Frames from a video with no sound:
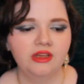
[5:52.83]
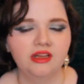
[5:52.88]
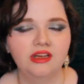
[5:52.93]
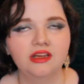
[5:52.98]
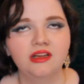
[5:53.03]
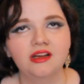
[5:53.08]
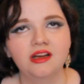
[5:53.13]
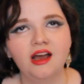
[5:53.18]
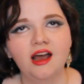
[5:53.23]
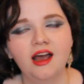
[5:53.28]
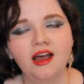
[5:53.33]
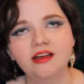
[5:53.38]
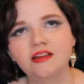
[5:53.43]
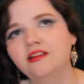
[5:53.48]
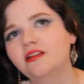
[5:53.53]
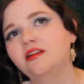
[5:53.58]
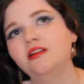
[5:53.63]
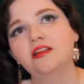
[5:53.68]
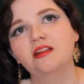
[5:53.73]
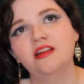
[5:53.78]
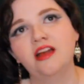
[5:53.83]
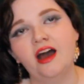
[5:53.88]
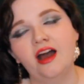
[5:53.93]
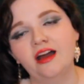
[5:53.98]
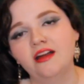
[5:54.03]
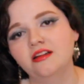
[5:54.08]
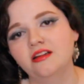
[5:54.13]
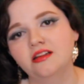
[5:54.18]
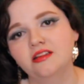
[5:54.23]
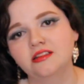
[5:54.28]
and I think
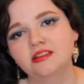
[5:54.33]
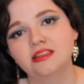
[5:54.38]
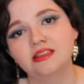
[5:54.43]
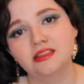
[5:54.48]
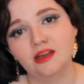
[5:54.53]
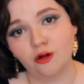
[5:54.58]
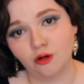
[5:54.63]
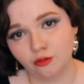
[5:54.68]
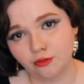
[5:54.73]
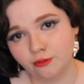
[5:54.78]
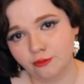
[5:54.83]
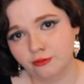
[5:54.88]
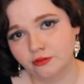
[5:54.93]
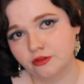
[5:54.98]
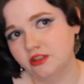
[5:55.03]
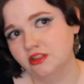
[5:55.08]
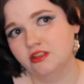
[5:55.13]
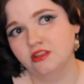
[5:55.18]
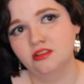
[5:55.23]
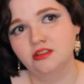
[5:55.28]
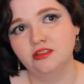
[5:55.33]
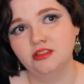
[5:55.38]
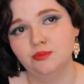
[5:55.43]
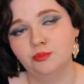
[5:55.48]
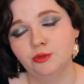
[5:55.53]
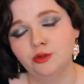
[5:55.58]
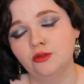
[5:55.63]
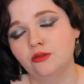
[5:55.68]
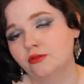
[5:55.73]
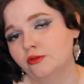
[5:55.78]
that itself is
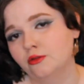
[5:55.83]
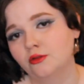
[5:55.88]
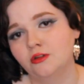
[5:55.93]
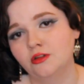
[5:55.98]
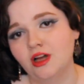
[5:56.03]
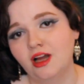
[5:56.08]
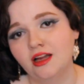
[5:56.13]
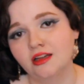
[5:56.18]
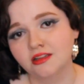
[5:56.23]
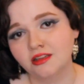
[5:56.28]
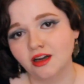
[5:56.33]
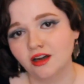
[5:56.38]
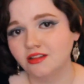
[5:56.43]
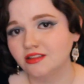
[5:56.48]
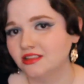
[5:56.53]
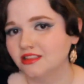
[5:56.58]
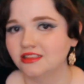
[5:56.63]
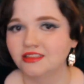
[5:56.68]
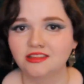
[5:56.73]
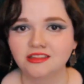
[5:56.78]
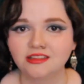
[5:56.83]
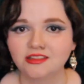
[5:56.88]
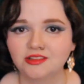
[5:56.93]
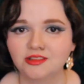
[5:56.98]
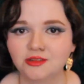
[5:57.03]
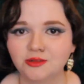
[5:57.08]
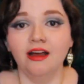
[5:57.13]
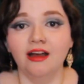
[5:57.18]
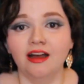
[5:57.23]
beautiful and haunting.